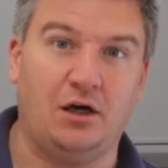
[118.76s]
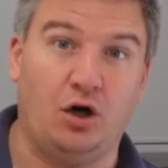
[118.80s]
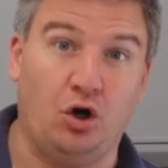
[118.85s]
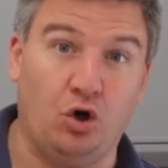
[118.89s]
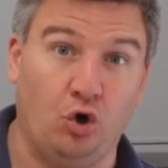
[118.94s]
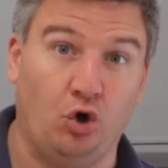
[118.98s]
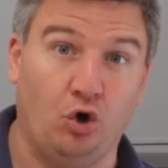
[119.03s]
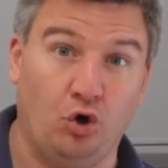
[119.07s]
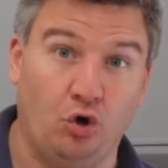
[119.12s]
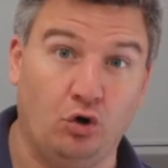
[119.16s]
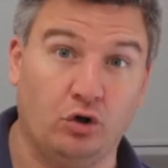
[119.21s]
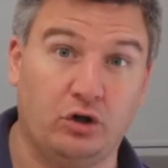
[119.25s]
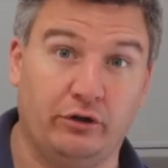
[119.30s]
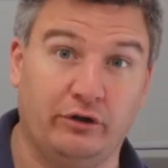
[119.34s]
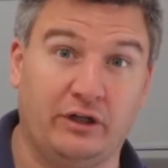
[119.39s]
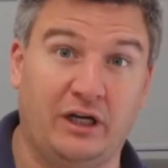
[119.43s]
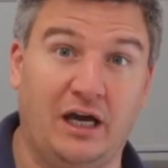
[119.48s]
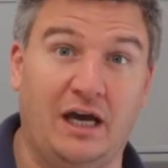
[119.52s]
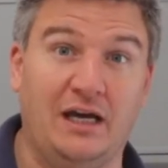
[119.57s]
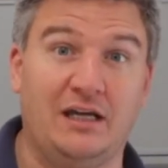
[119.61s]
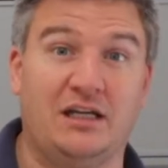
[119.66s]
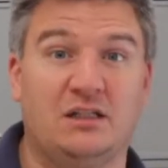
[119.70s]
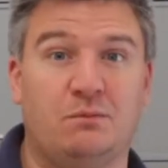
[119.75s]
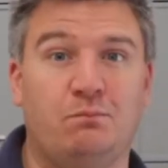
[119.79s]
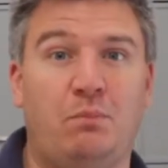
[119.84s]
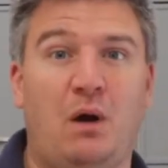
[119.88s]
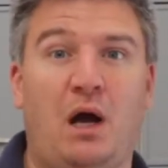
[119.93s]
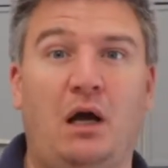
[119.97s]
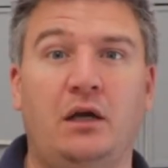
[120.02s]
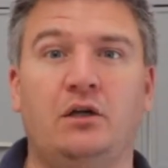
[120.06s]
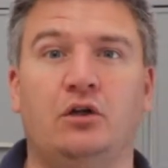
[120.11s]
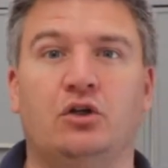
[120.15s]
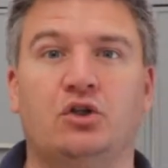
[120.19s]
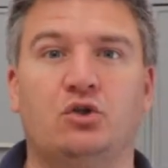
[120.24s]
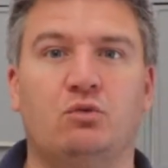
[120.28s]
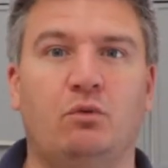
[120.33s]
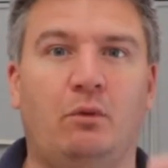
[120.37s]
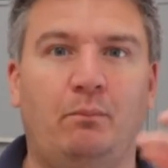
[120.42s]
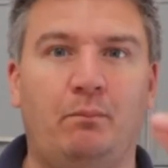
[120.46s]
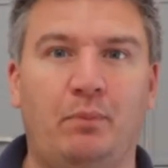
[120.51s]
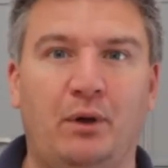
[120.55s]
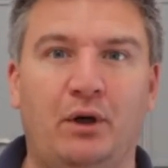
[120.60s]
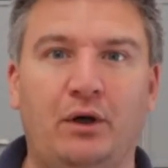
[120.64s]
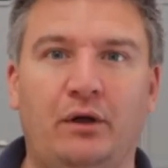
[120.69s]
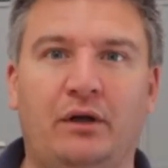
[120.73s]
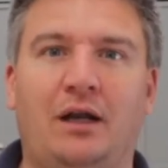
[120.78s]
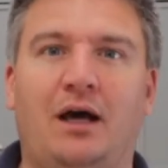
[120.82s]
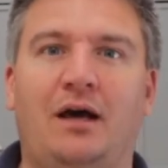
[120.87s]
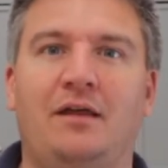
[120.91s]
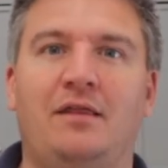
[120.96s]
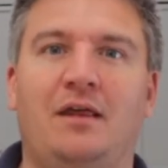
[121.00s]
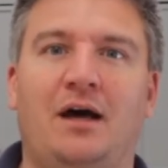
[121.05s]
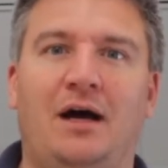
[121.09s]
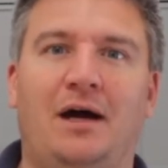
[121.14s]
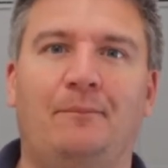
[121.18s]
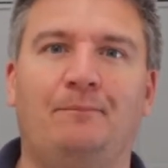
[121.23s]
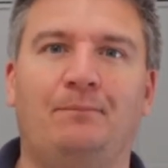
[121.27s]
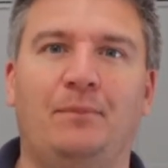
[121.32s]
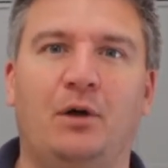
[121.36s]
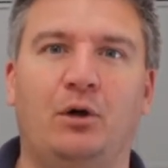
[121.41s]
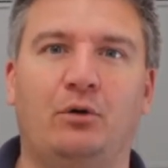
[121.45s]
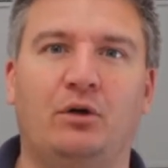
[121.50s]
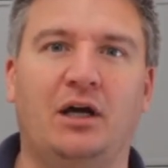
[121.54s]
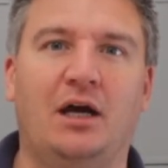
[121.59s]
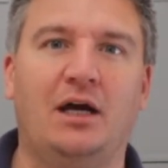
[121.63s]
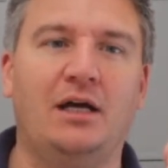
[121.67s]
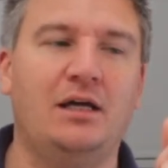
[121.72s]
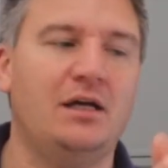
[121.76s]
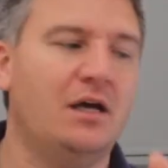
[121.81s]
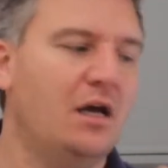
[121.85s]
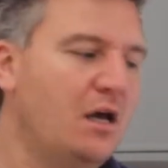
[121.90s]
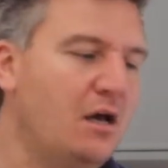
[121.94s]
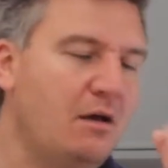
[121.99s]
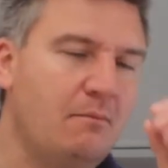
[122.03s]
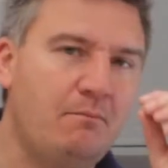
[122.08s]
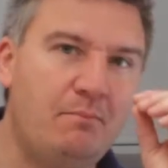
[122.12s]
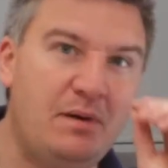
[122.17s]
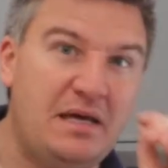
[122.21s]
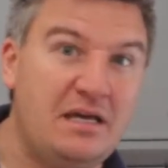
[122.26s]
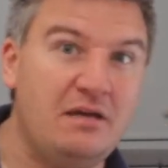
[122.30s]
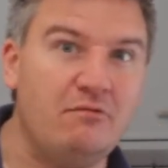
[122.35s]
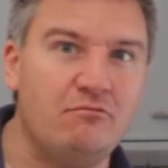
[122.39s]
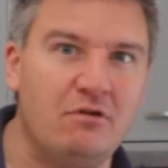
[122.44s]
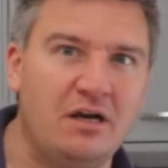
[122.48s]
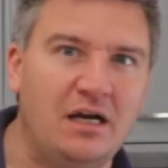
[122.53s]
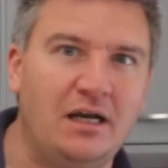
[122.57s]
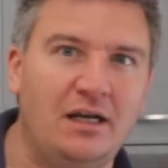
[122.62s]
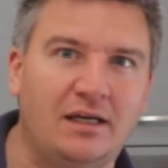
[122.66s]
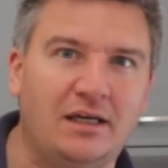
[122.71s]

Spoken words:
a hawk, okay? Because pine nuts will burn like that, okay? Be really